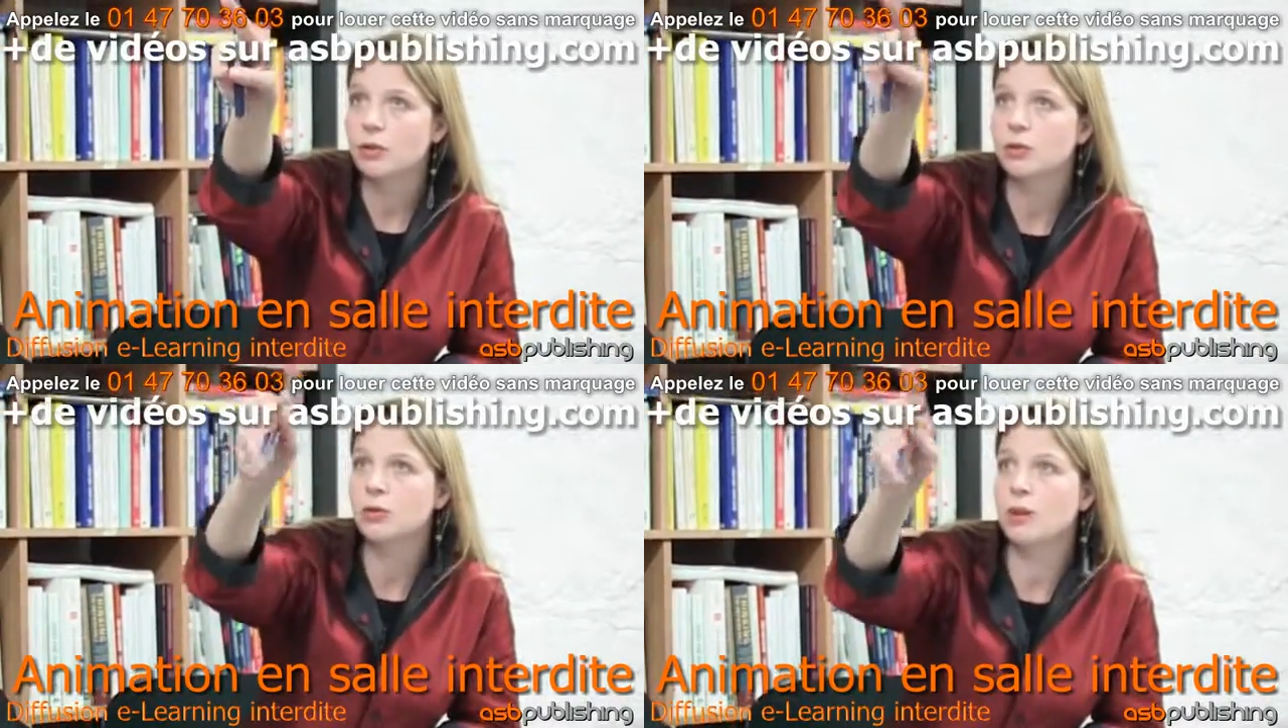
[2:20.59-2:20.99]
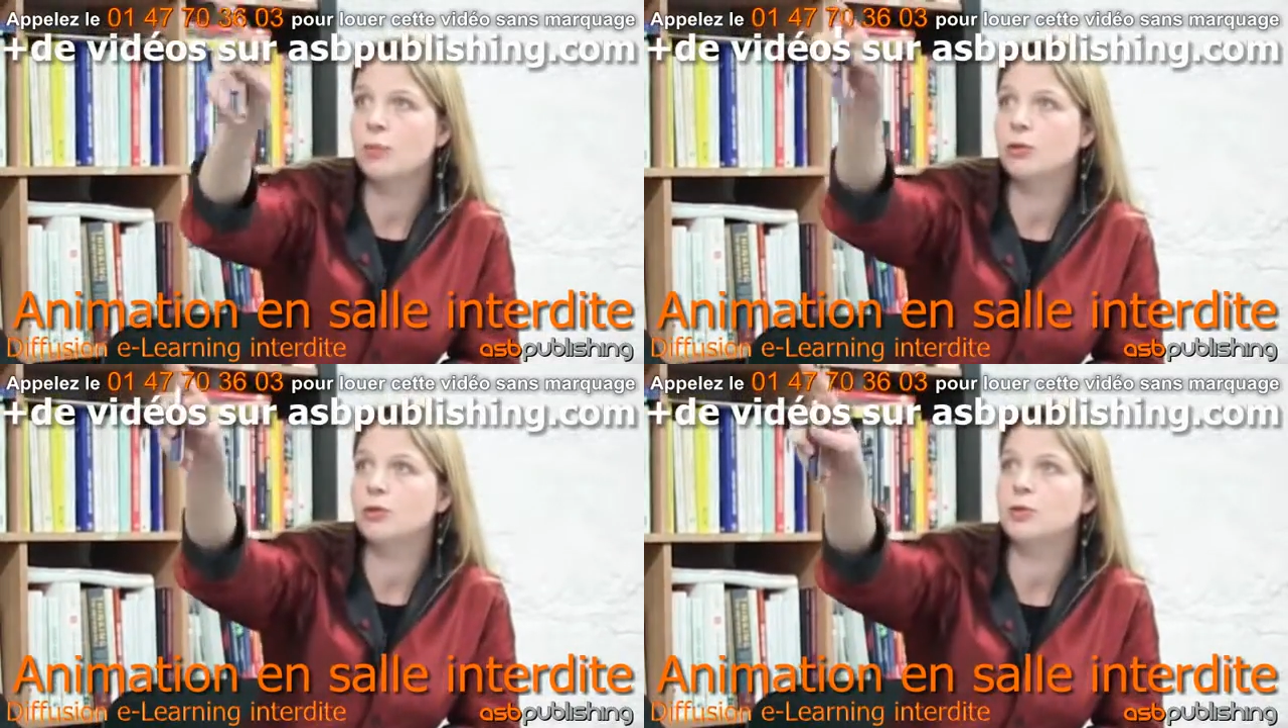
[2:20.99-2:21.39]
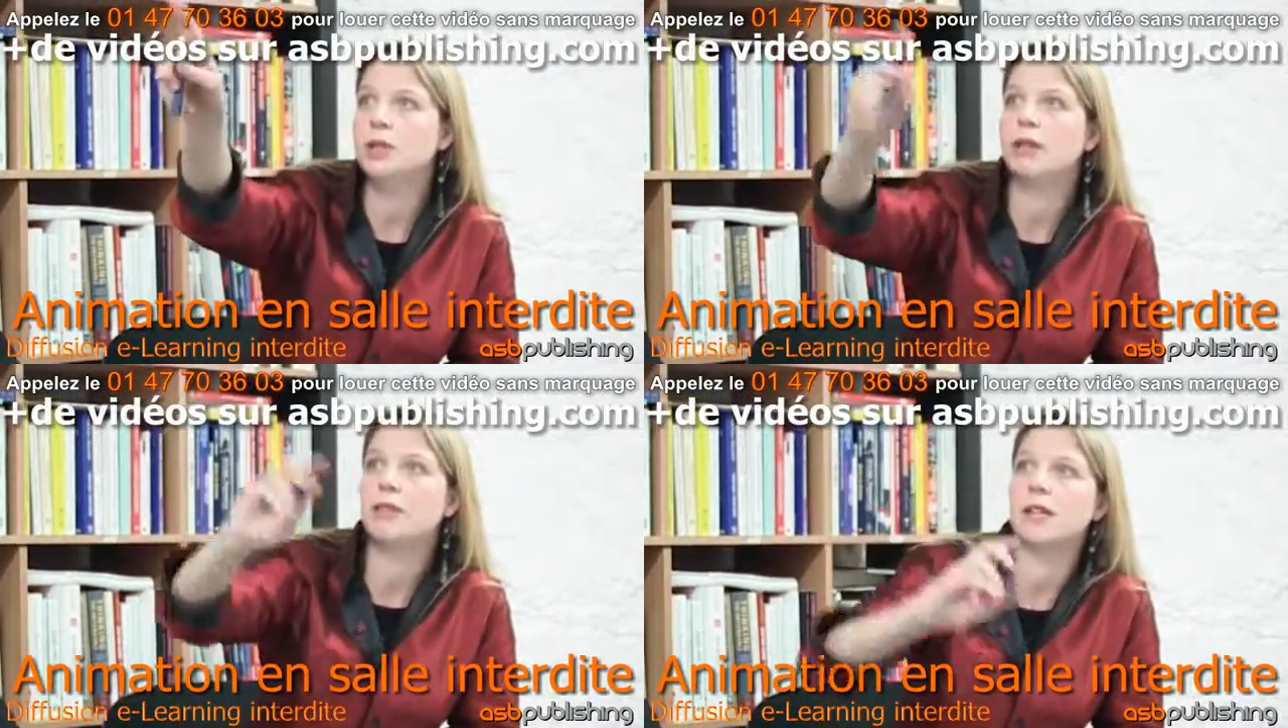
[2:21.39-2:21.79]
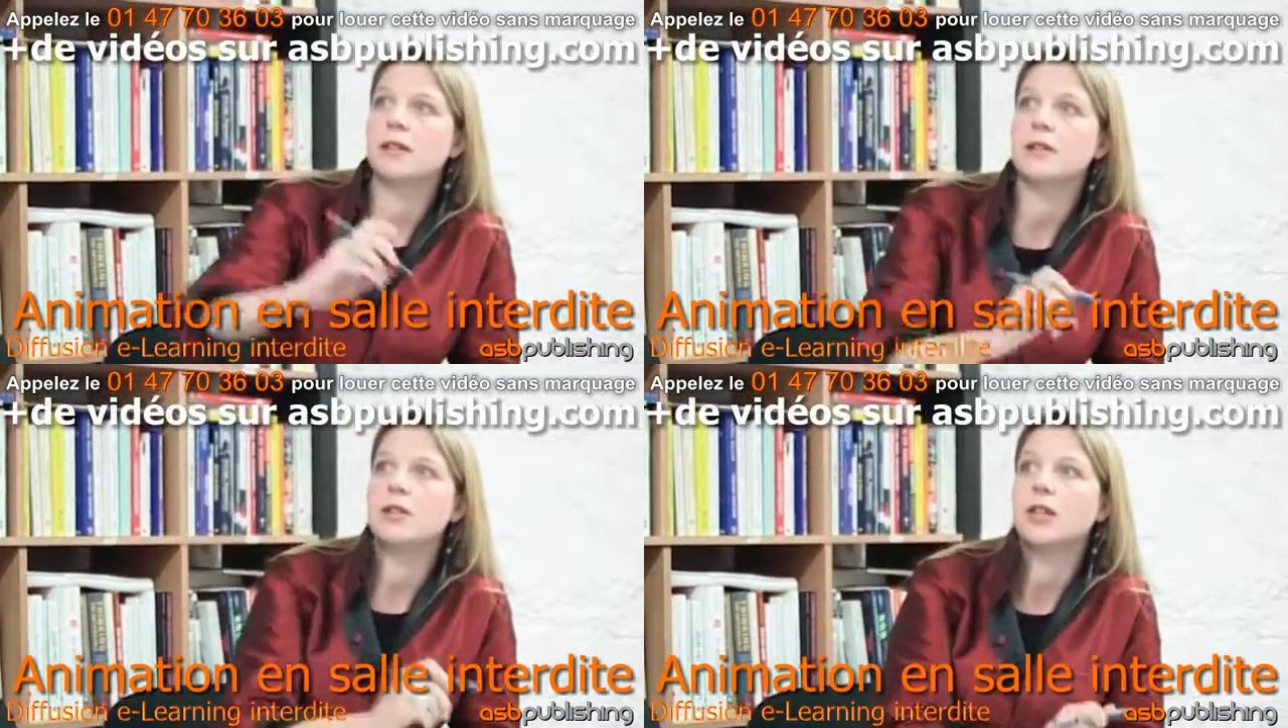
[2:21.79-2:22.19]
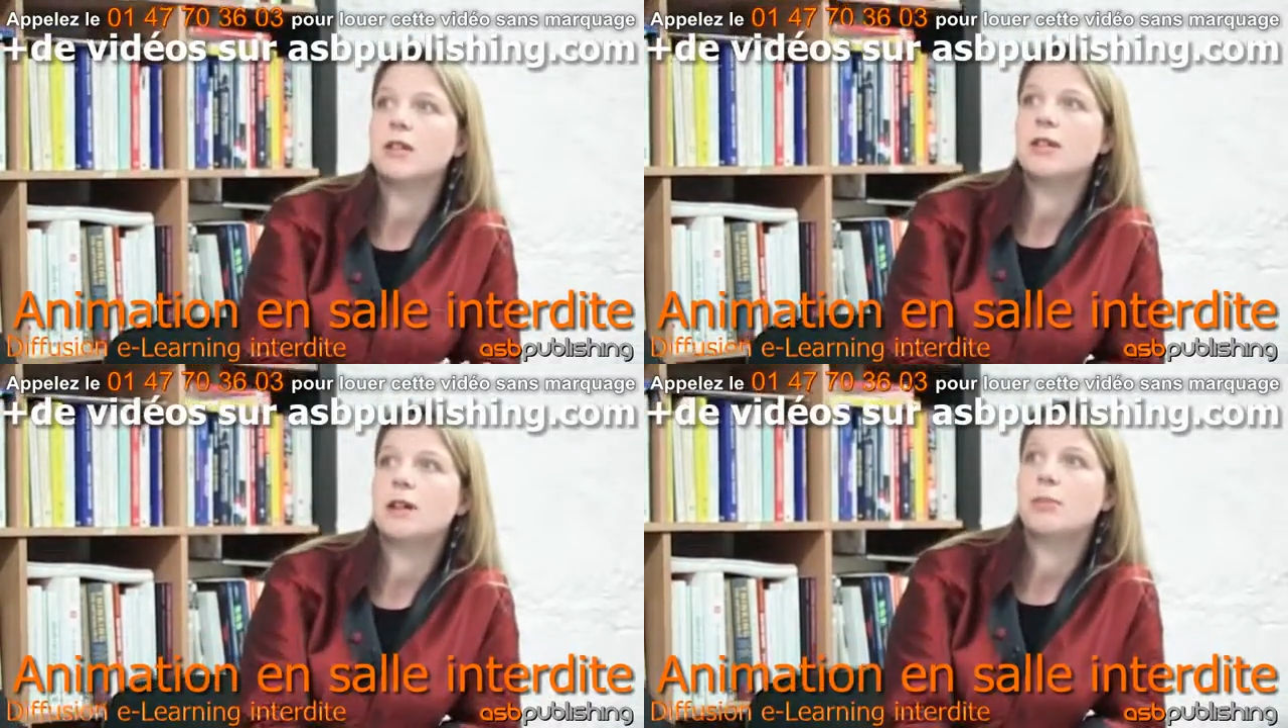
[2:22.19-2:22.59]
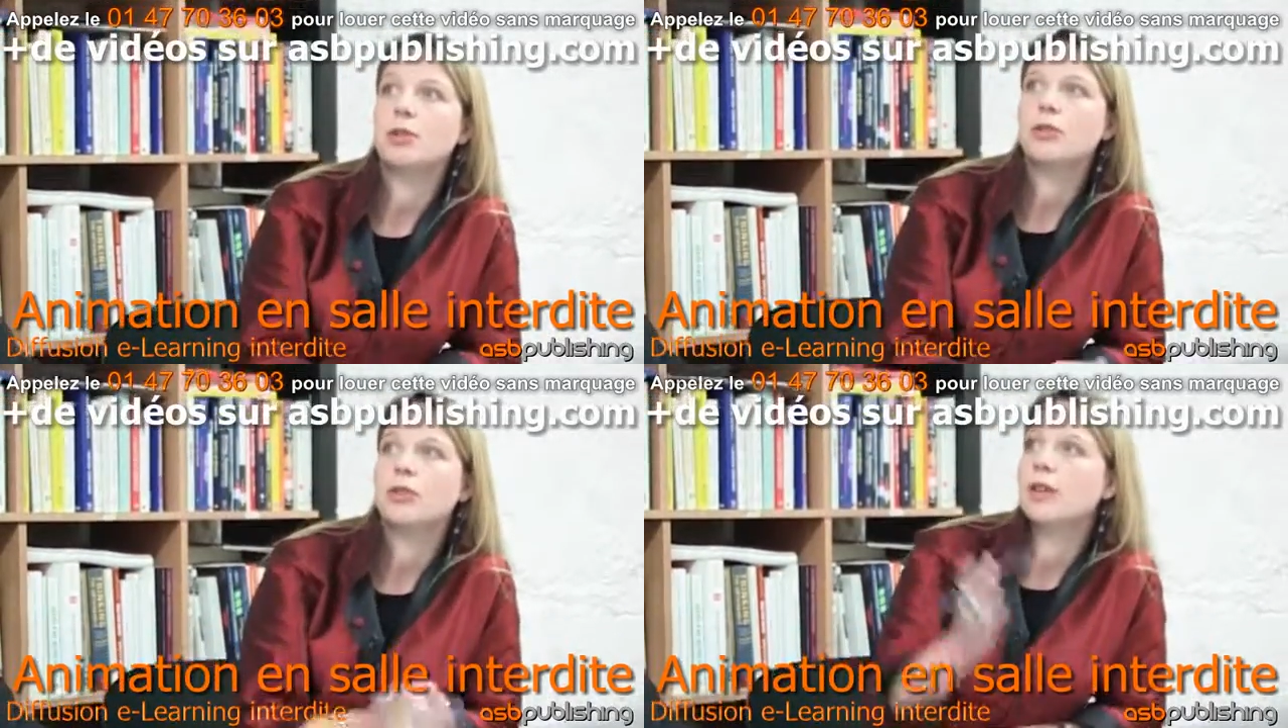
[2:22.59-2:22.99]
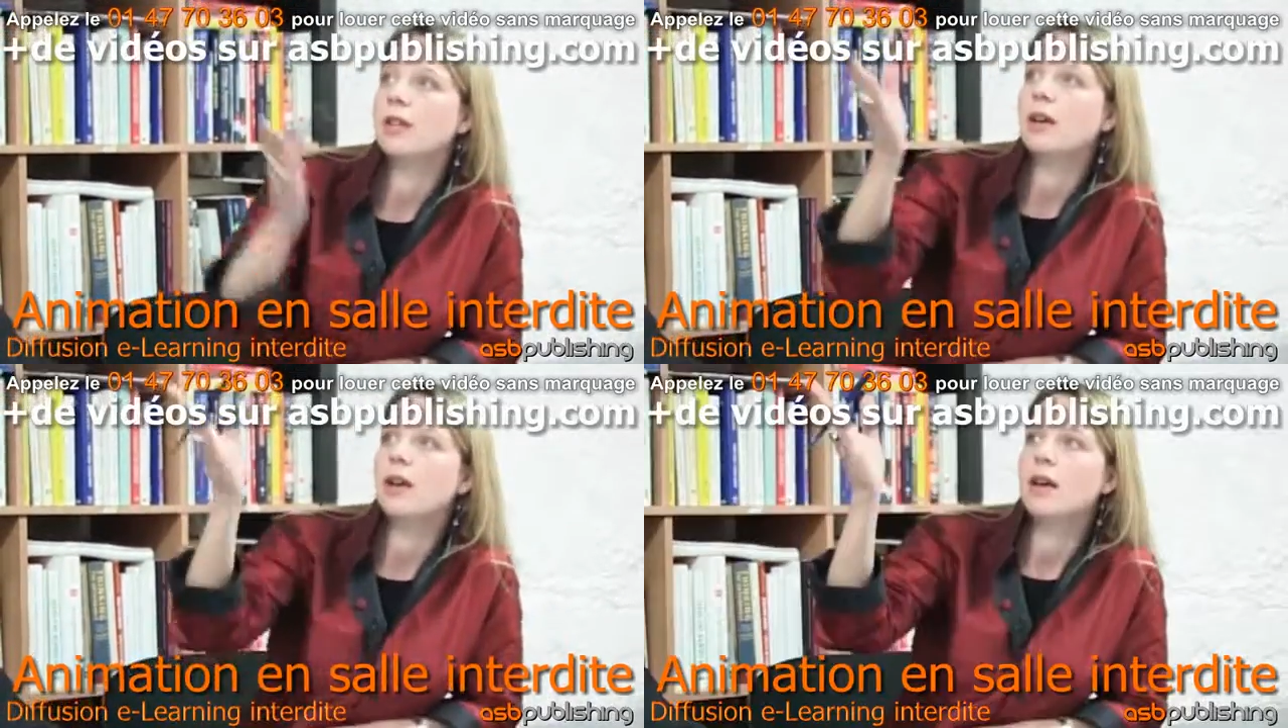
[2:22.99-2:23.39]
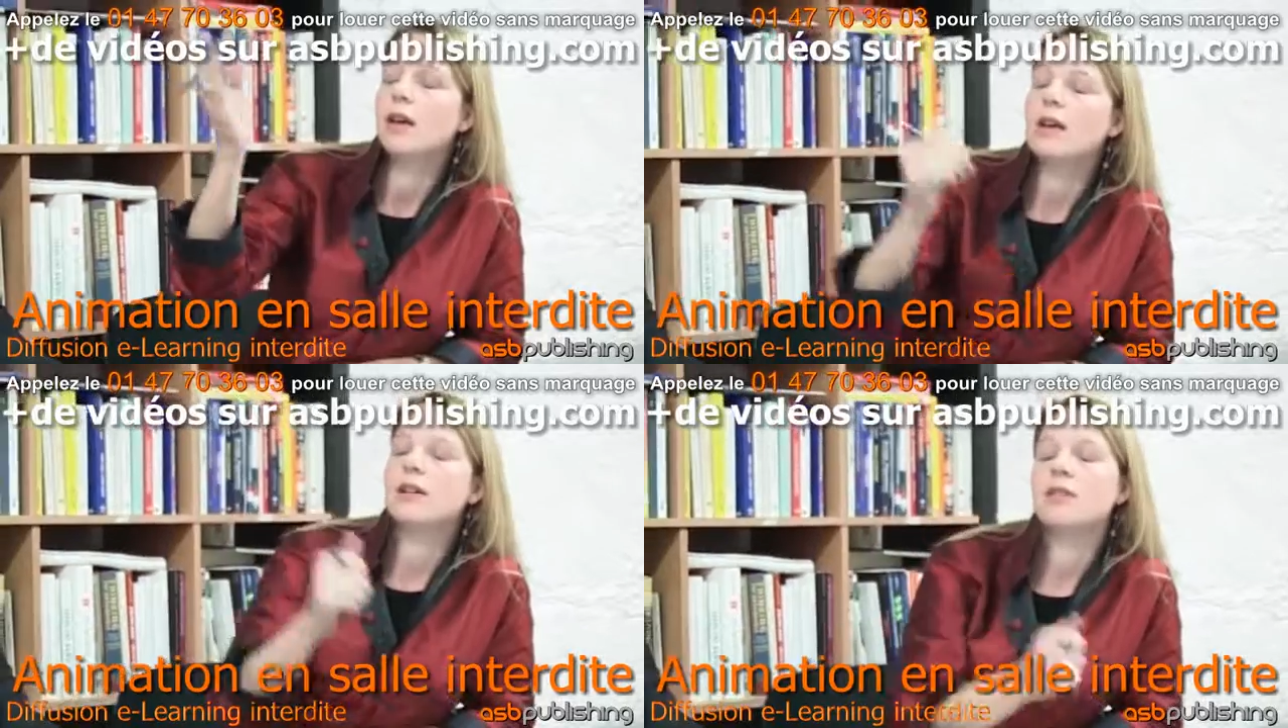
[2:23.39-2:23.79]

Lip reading: I see up there a product with a large stock and few sales,